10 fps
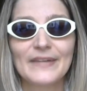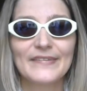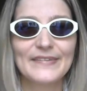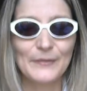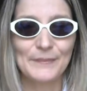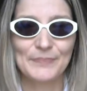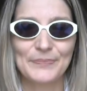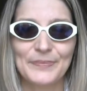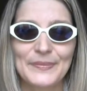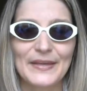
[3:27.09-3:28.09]
So,
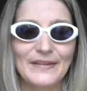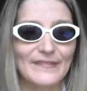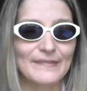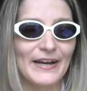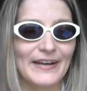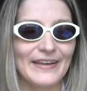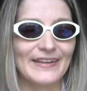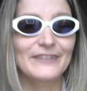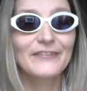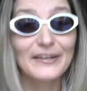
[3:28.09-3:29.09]
that's my
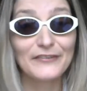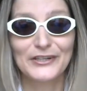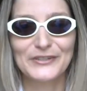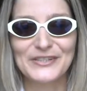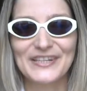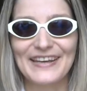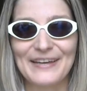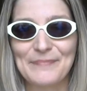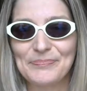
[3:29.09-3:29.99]
advice for you today.